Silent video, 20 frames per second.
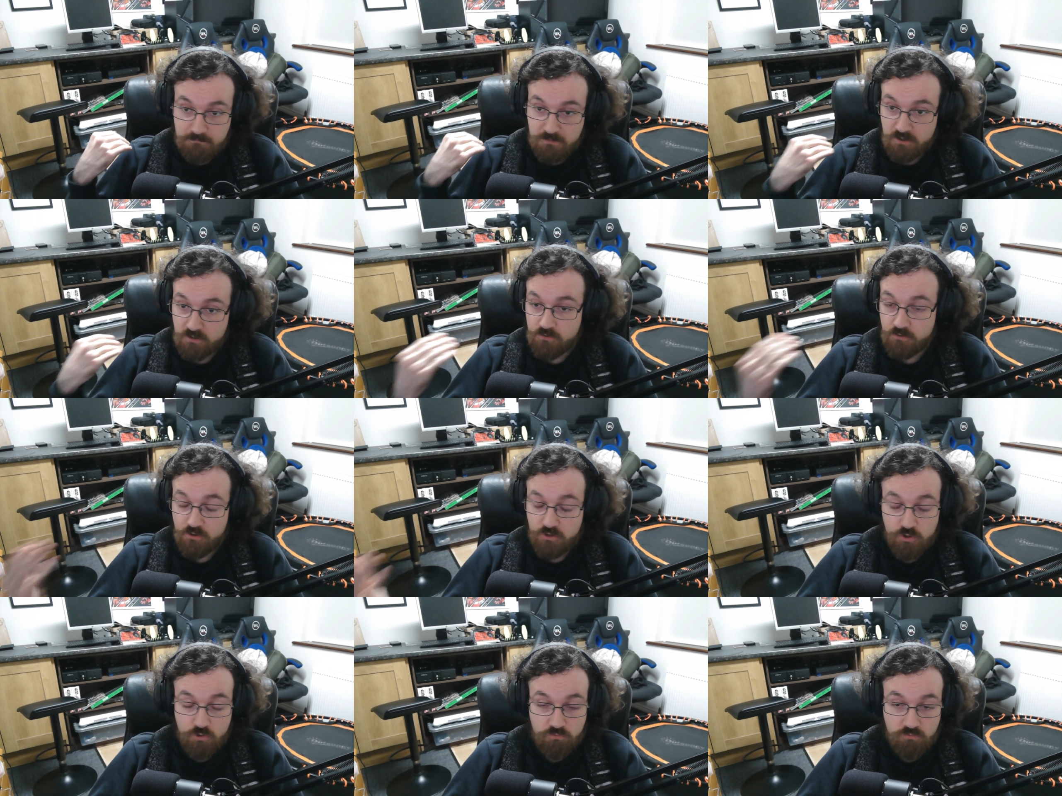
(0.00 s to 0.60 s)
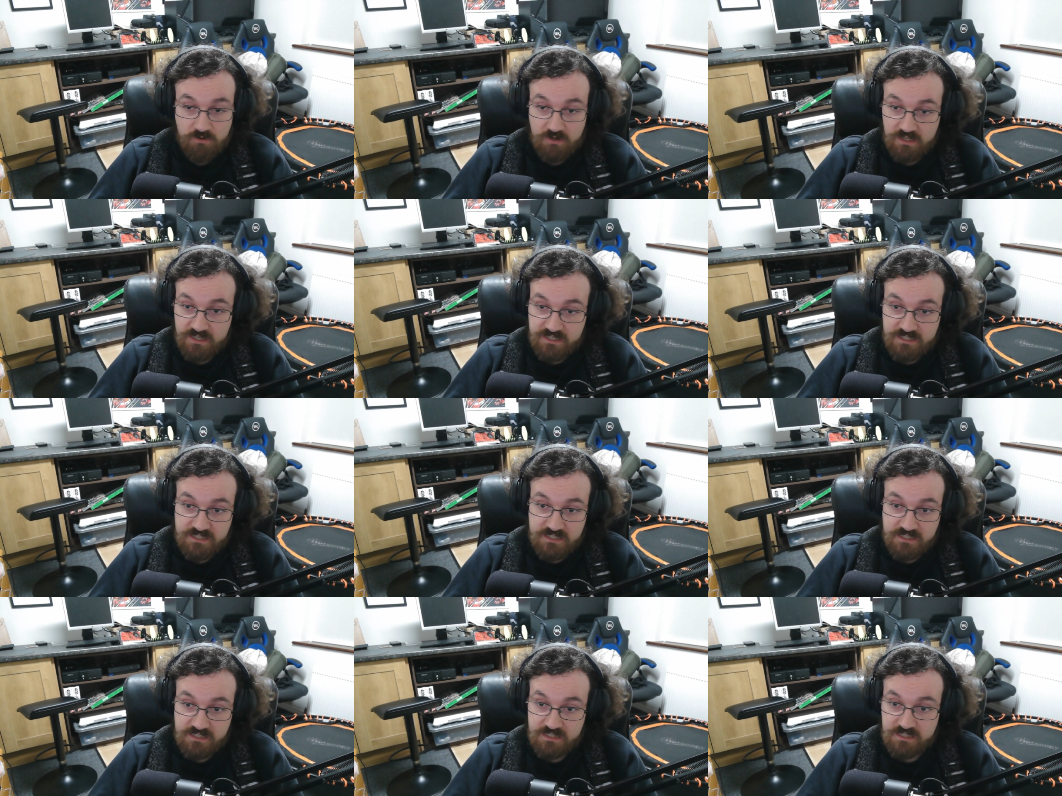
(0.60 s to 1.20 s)
new
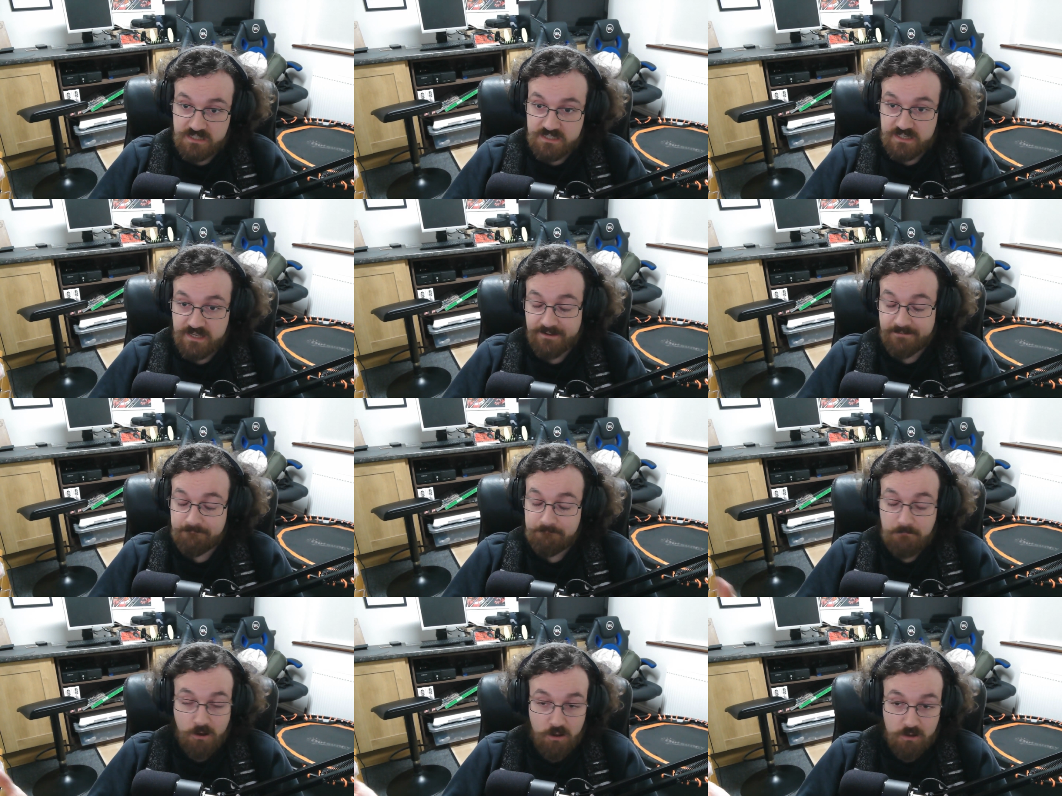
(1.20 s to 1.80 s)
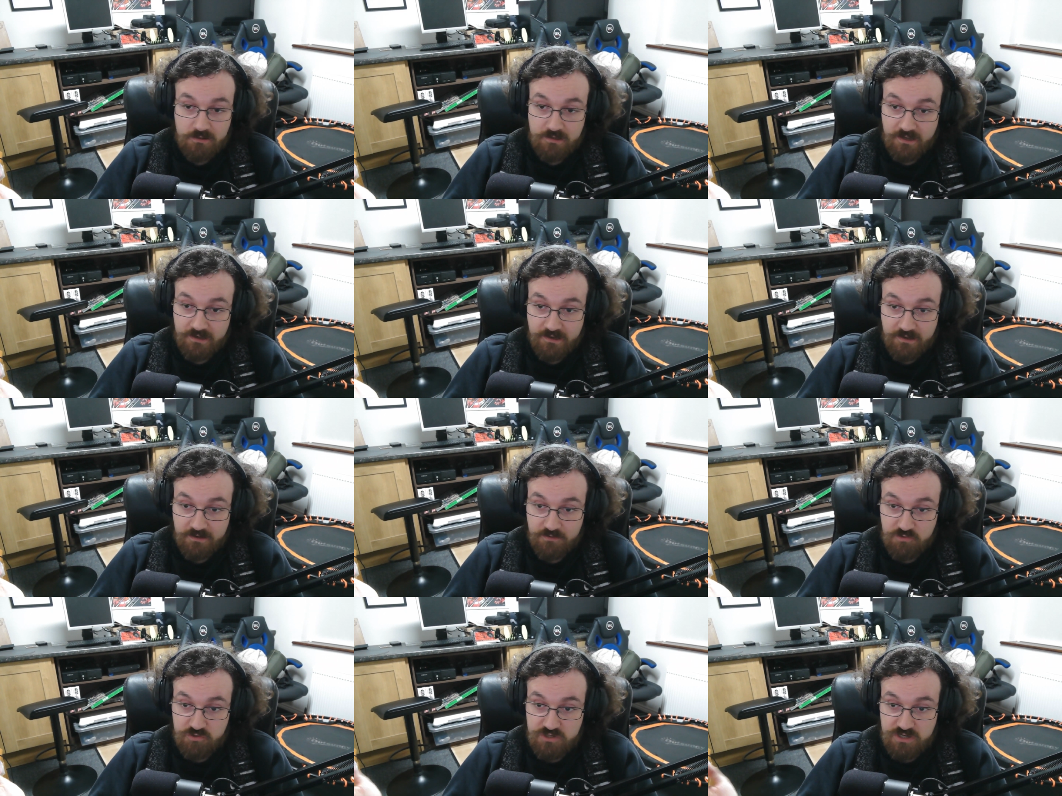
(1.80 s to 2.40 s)
releases and all that
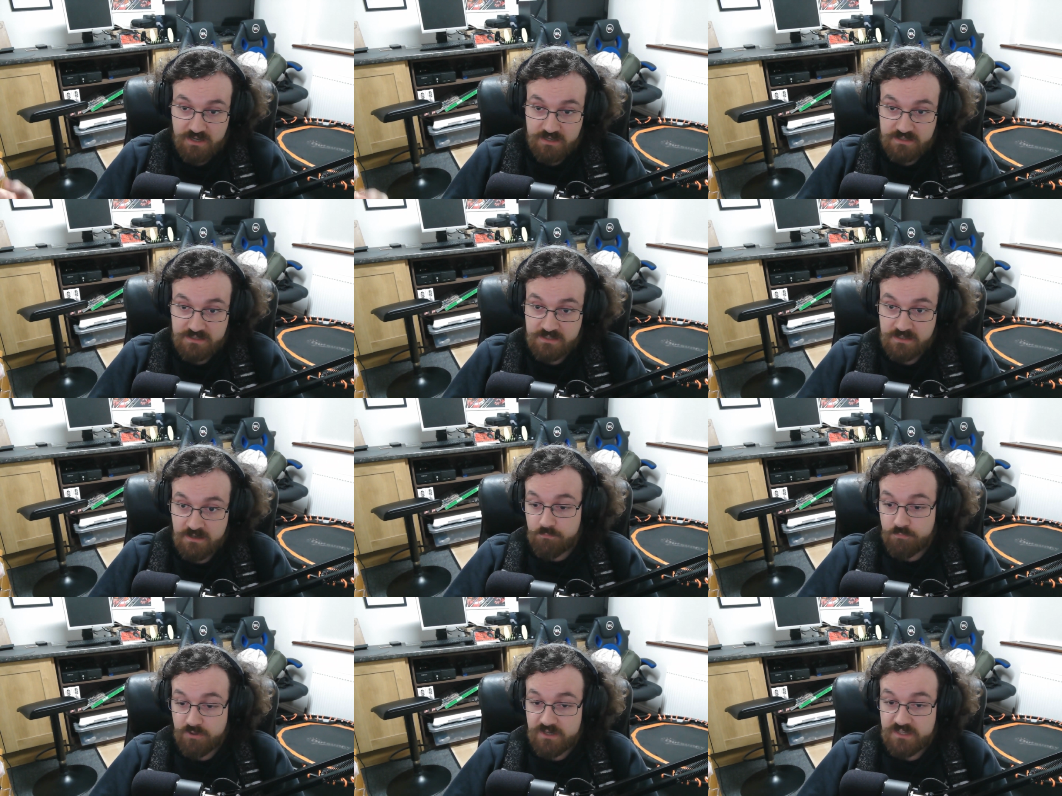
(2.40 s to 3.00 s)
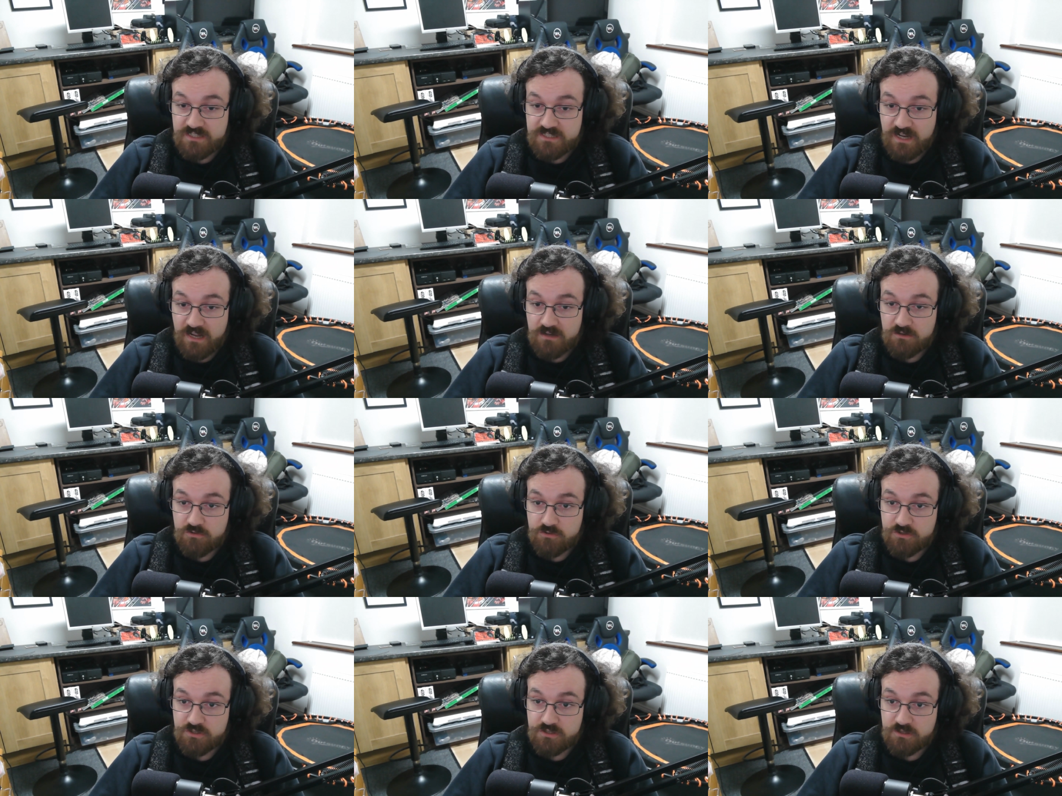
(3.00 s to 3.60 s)
kind of jazz. Pretty
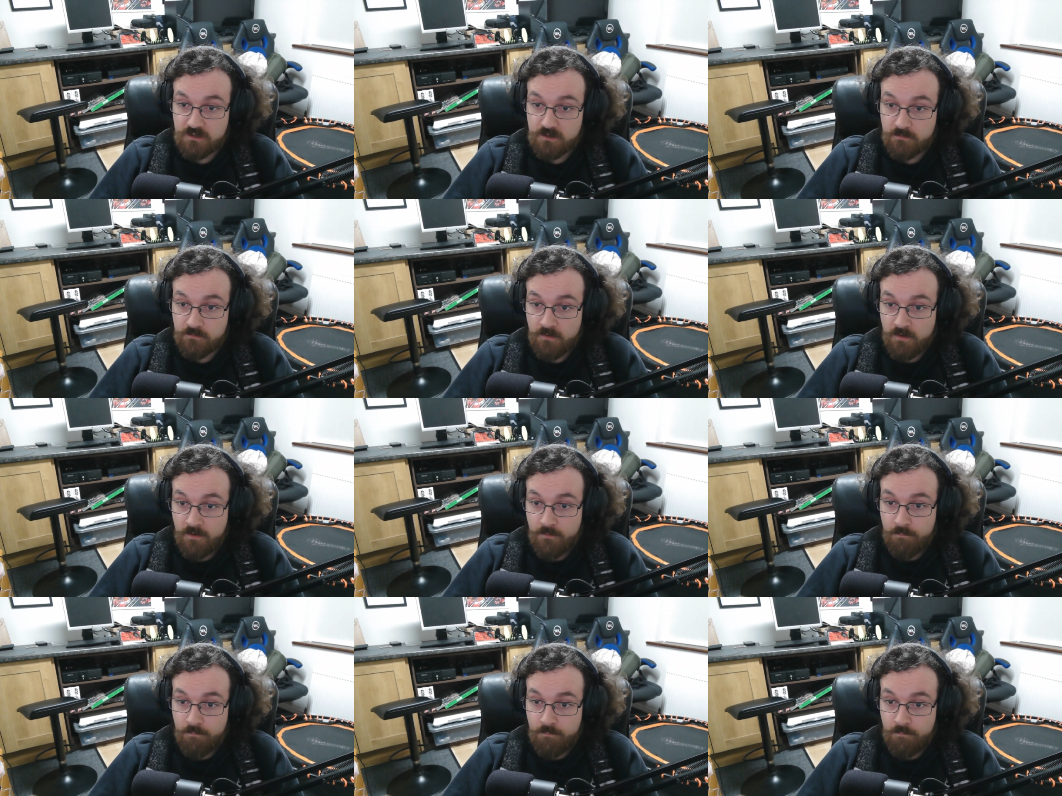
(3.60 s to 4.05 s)
standard stuff.